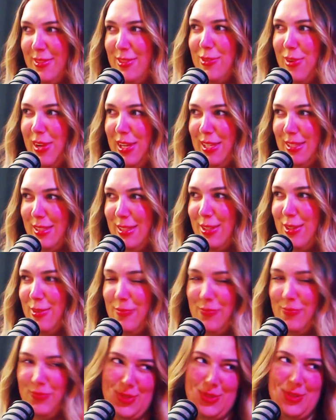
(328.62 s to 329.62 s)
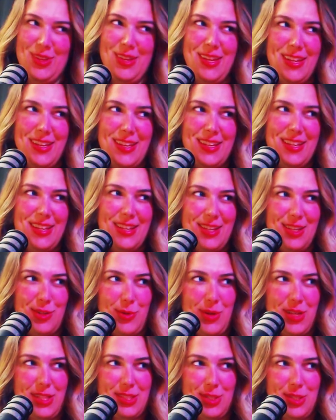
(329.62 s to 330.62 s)
It's a jam. I didn't know she was a,
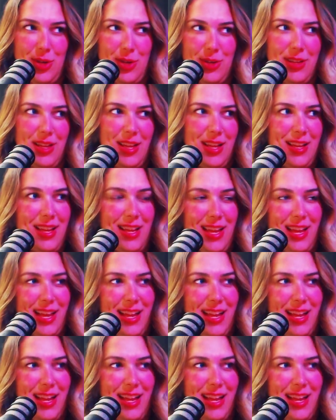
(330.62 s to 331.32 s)
a background singer for